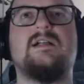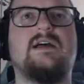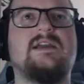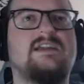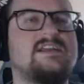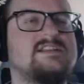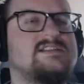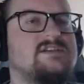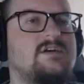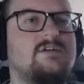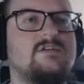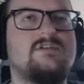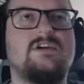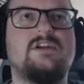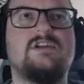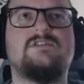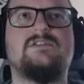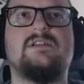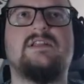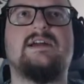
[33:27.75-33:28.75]
Like it's all
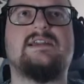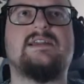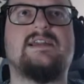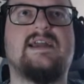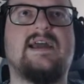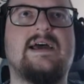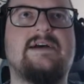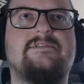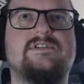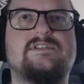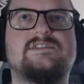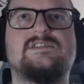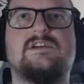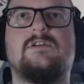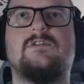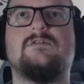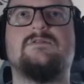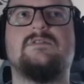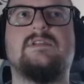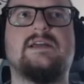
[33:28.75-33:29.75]
going to like have its
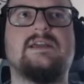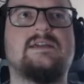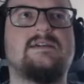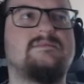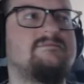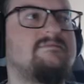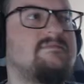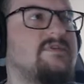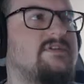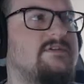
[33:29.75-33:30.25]
own like